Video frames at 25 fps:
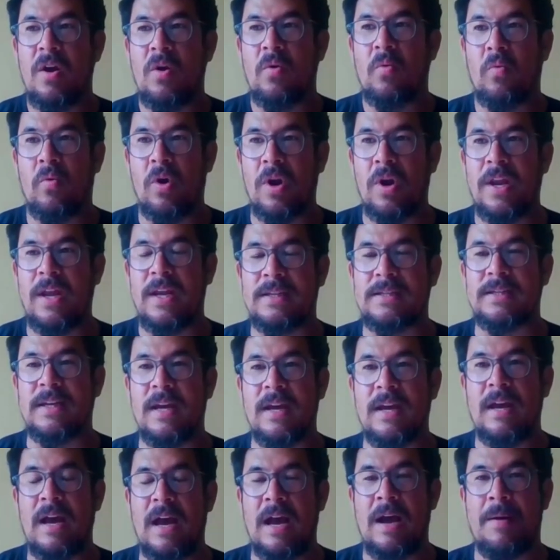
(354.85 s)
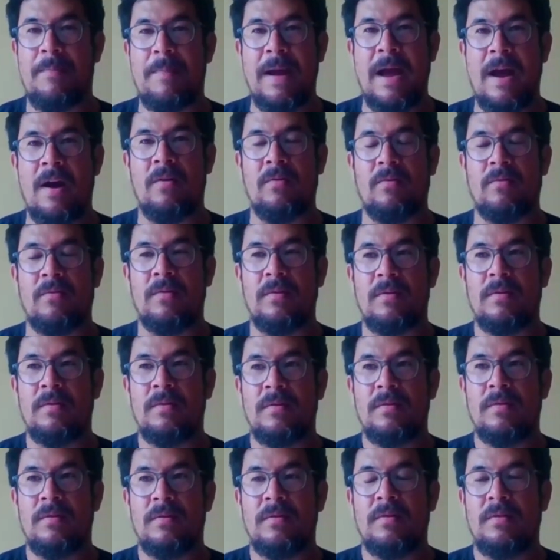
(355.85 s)
What is it about
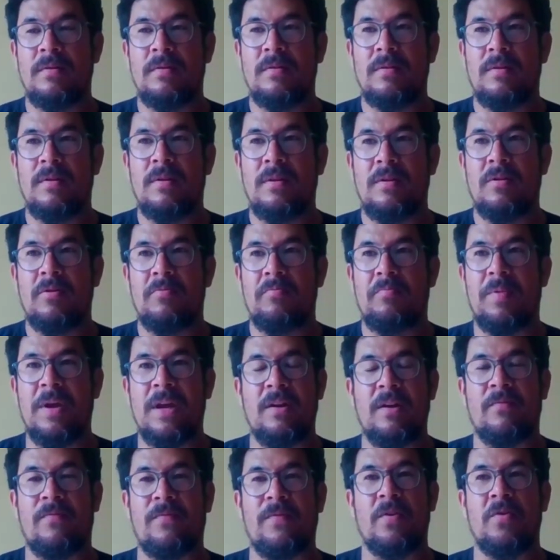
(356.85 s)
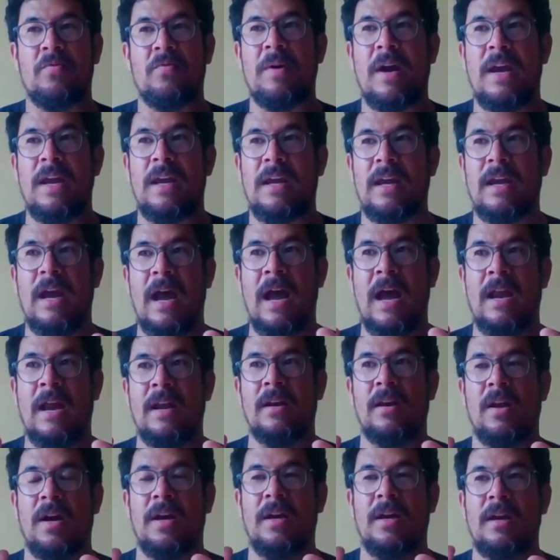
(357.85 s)
being a filmmaker?
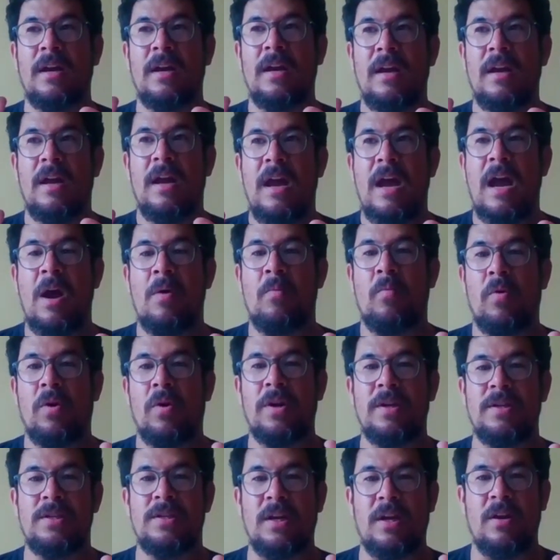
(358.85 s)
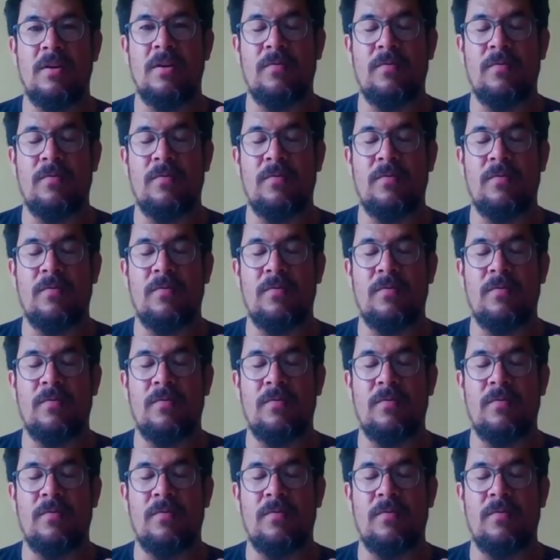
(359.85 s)
And what is it going to